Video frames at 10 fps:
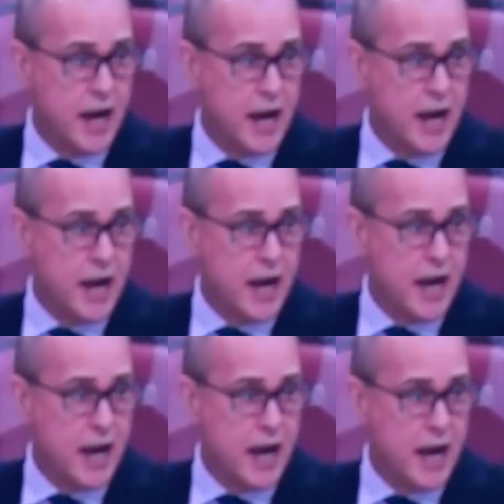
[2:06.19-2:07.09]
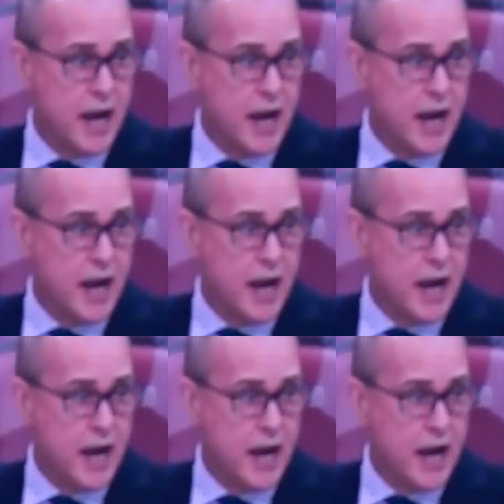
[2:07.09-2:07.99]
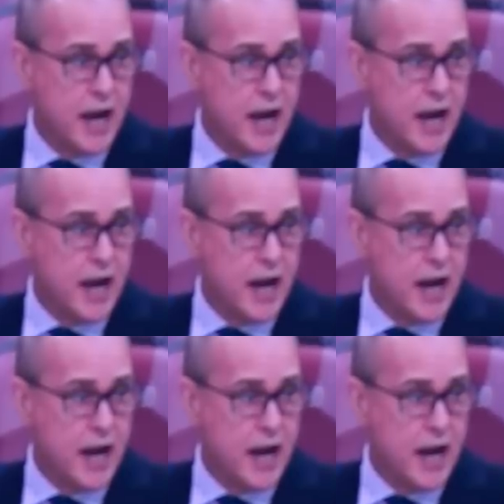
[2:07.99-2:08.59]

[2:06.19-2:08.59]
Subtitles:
[no speech]